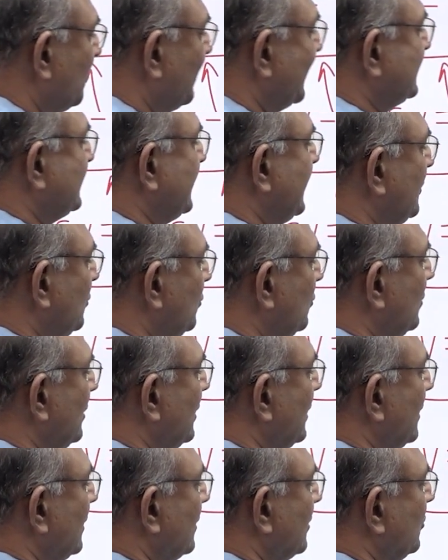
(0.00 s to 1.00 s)
by C2,
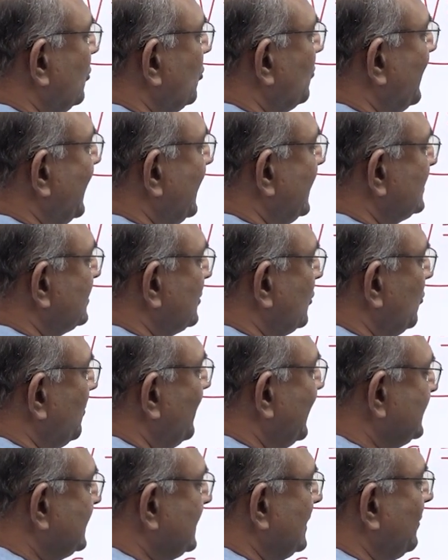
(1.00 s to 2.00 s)
Q minus Q
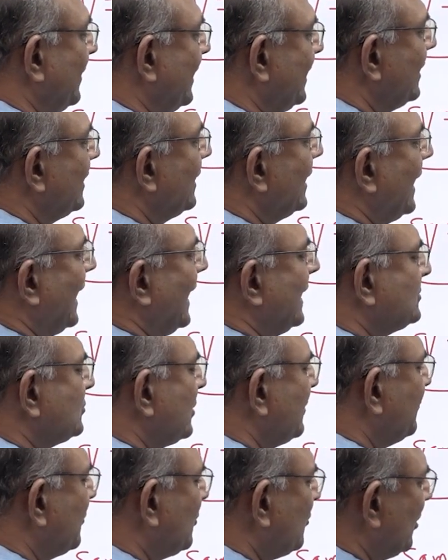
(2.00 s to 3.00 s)
by C1. And so
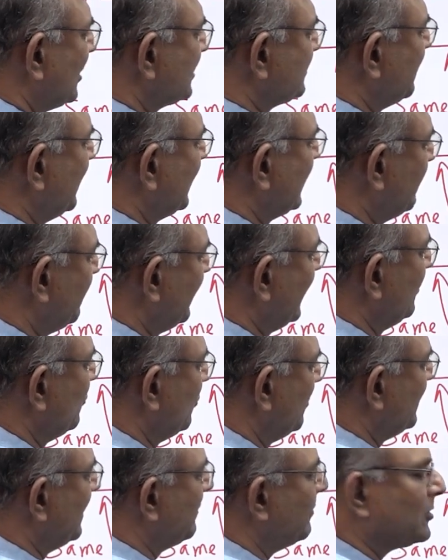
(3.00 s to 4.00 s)
if you cross multiply, you
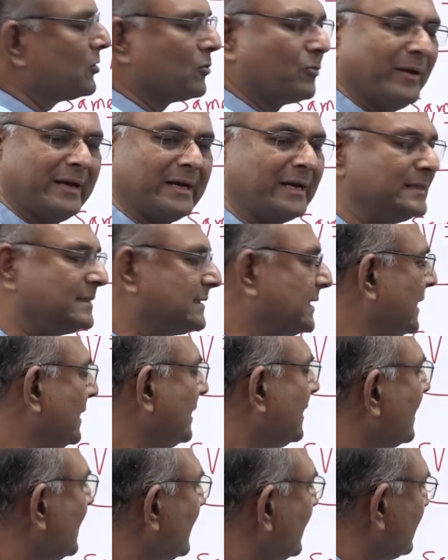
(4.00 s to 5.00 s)
will be able to quickly
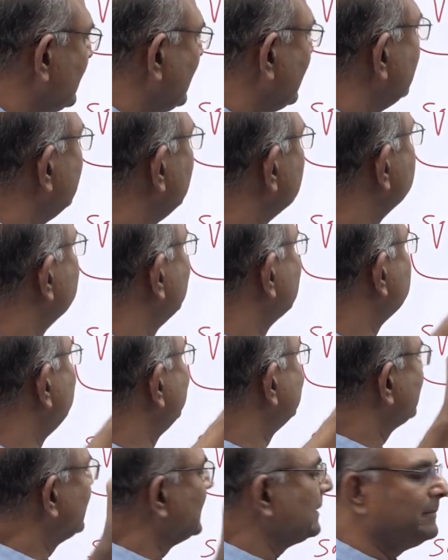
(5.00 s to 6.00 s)
see that this must
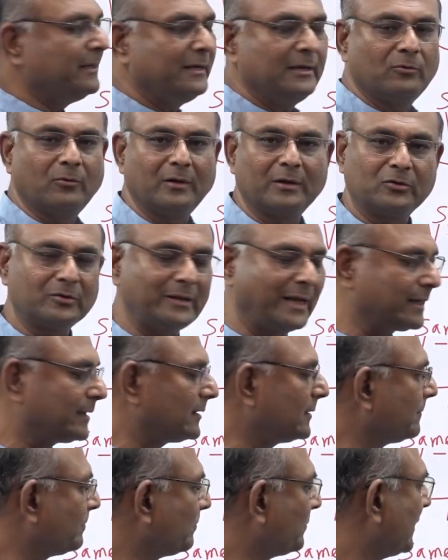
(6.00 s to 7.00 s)
basically be equal to that.
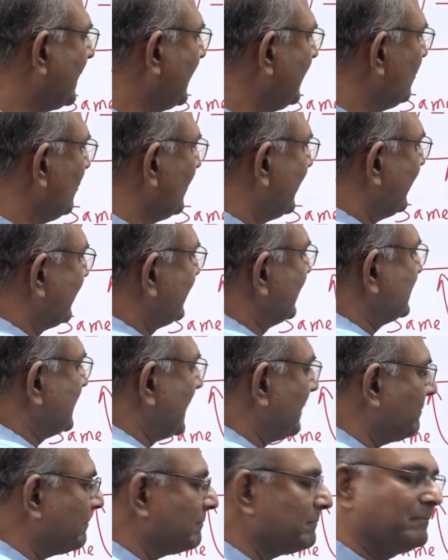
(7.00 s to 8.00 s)
Right? You will get the
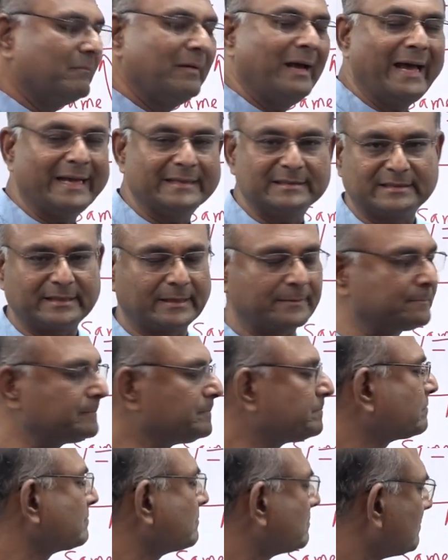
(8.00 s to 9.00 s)
same answer.
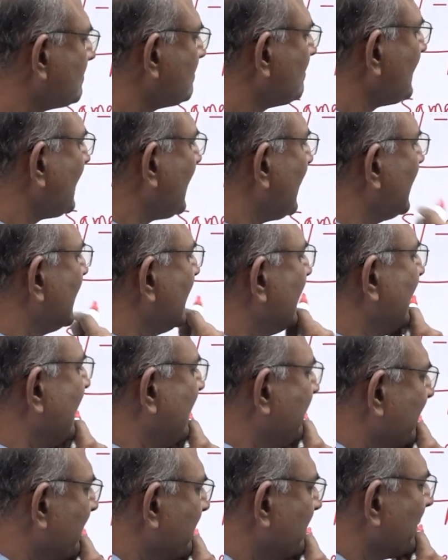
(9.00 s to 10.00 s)

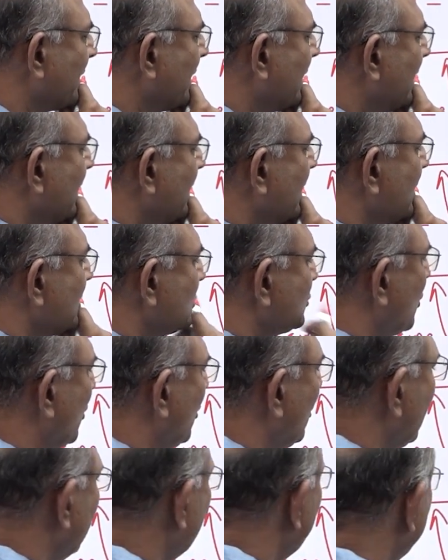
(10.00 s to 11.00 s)
Anyway,
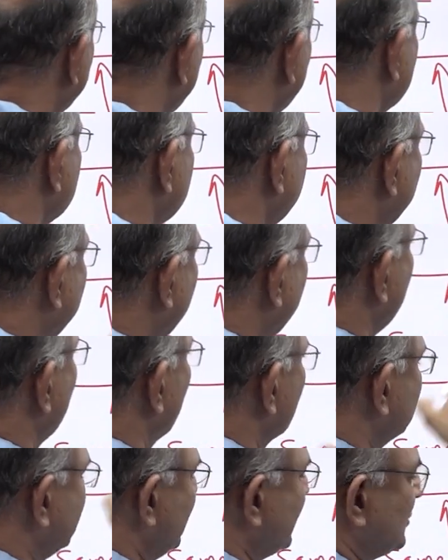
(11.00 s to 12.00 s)
so we can
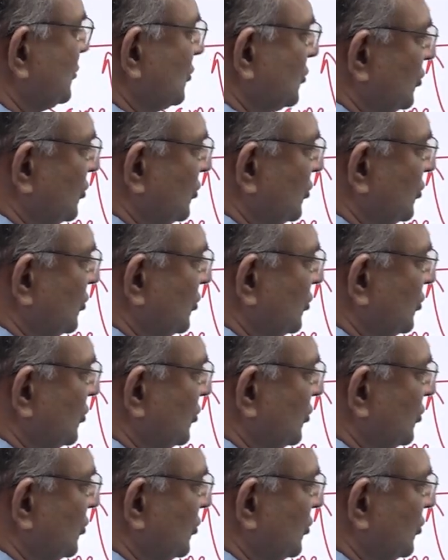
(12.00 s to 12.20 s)
use this to